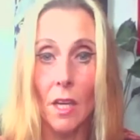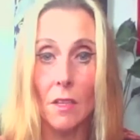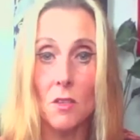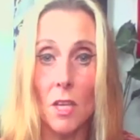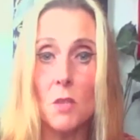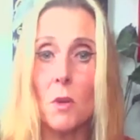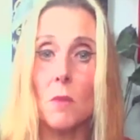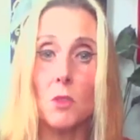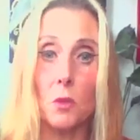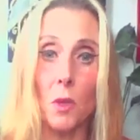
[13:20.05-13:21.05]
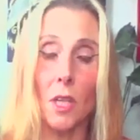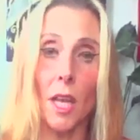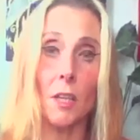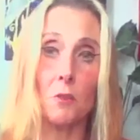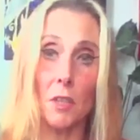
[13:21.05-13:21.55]
So that's what I'm doing
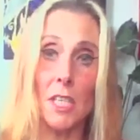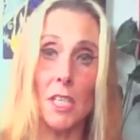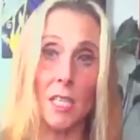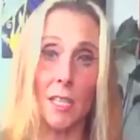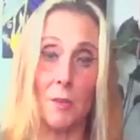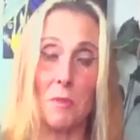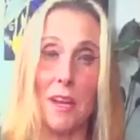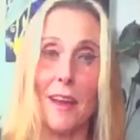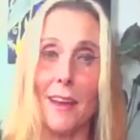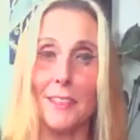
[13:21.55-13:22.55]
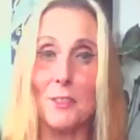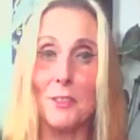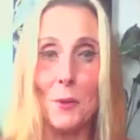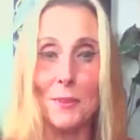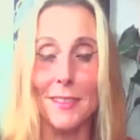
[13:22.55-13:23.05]
like recently behind
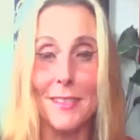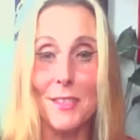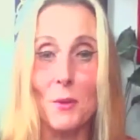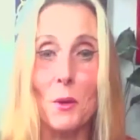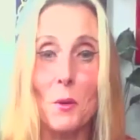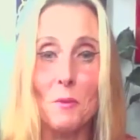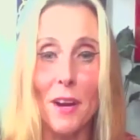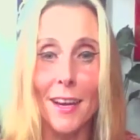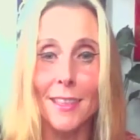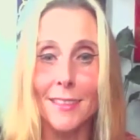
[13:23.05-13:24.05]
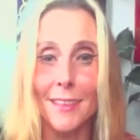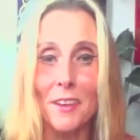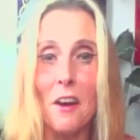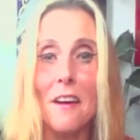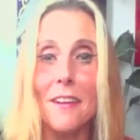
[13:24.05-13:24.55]
all this, you know, writing,
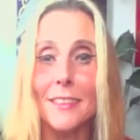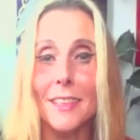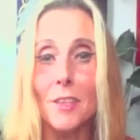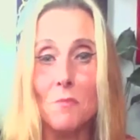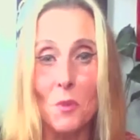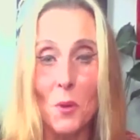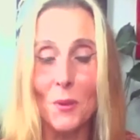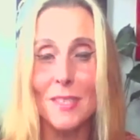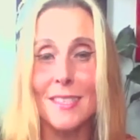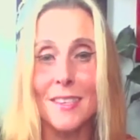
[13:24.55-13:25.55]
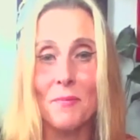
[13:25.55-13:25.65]
art and books